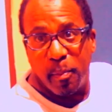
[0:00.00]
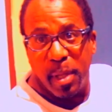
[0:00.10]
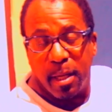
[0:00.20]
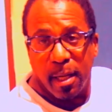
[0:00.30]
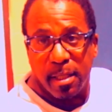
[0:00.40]

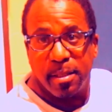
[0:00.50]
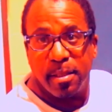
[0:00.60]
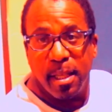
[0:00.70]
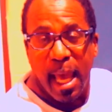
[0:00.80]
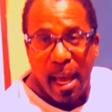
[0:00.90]
because
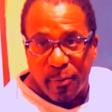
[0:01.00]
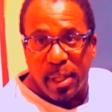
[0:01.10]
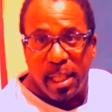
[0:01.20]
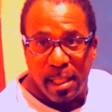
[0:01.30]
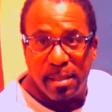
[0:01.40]
the
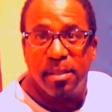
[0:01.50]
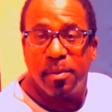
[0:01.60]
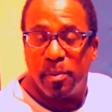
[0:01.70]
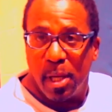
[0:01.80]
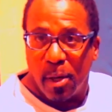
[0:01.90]
Africans,
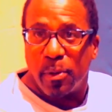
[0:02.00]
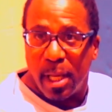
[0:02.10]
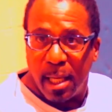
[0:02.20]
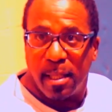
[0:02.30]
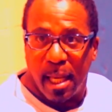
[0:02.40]

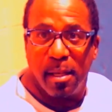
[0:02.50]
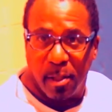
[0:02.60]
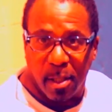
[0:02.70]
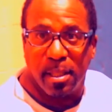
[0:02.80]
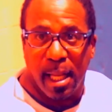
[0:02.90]
they
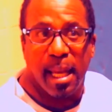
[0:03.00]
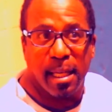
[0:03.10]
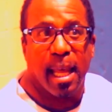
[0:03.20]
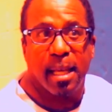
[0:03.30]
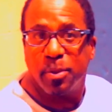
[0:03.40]
looked at
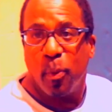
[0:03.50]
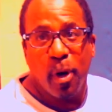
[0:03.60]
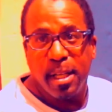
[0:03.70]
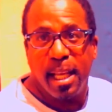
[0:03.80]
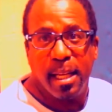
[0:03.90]
it as
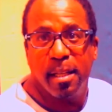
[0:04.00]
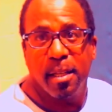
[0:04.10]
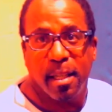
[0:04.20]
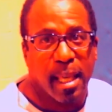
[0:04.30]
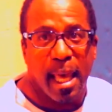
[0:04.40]
one. They didn't
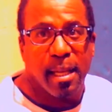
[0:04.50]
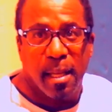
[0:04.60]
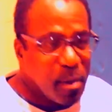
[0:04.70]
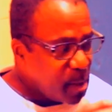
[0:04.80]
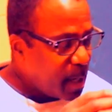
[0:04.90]
look at
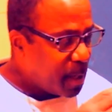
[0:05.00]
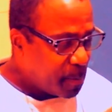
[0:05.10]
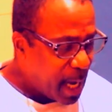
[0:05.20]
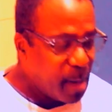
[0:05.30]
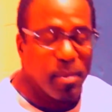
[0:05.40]

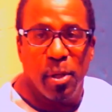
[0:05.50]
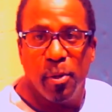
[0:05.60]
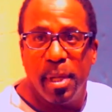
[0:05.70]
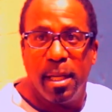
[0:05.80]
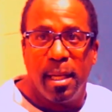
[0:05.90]
I'm
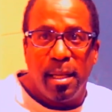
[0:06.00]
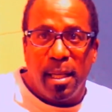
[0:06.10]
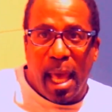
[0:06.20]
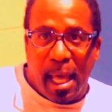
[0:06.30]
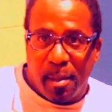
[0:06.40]
human and
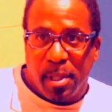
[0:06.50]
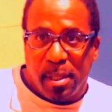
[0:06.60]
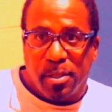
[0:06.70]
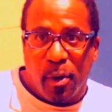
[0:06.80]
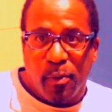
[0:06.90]
the animal
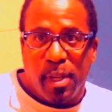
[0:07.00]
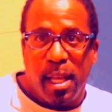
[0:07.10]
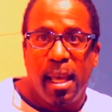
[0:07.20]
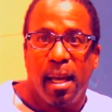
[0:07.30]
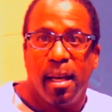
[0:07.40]
is over
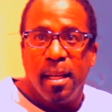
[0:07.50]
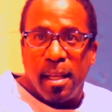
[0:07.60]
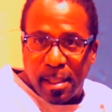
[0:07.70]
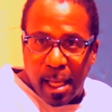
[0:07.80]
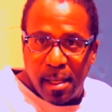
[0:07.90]
there.
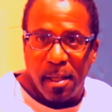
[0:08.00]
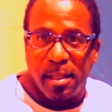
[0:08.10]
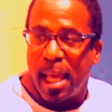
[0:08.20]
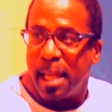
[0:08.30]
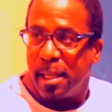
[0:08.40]
They
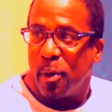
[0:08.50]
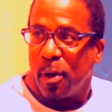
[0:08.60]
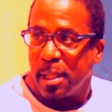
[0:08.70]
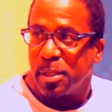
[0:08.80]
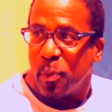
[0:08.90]
looked at it
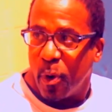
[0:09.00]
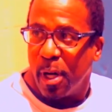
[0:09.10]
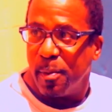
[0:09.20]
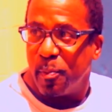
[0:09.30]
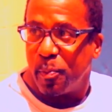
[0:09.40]
all as
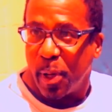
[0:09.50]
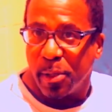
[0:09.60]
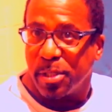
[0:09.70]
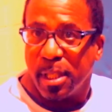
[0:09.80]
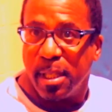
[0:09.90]
one
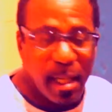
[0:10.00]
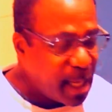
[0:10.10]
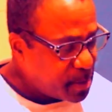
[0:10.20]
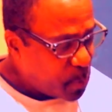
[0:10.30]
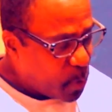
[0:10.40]
person,
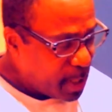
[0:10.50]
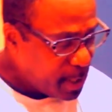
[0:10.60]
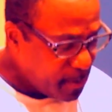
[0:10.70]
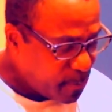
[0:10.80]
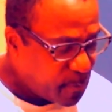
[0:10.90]
as
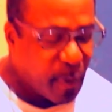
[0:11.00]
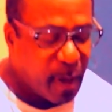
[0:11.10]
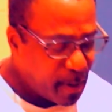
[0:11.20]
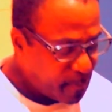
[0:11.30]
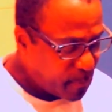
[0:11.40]
one
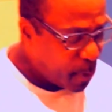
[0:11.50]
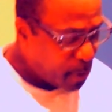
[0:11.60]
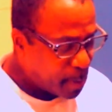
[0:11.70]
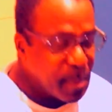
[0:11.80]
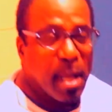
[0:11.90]

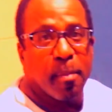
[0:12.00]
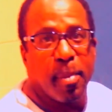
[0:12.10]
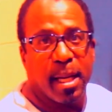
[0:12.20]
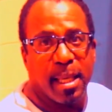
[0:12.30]
form. But